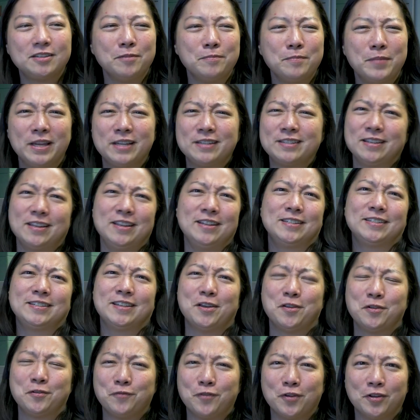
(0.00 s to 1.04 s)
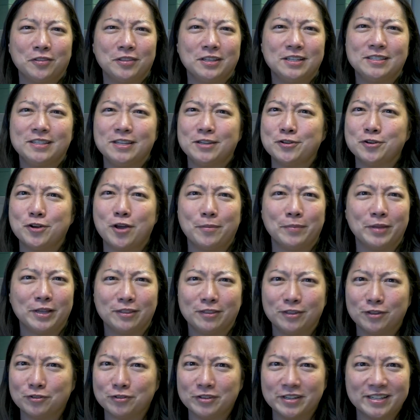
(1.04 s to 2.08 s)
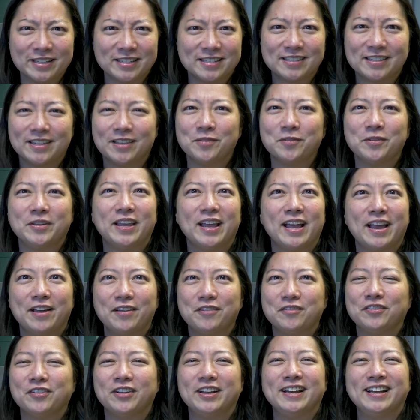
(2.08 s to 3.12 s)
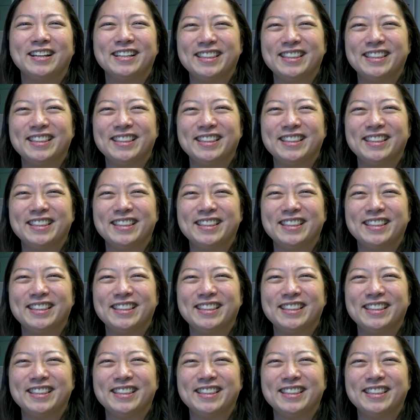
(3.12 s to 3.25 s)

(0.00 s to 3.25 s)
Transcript: to make sense out of all these economic theories that we have, right?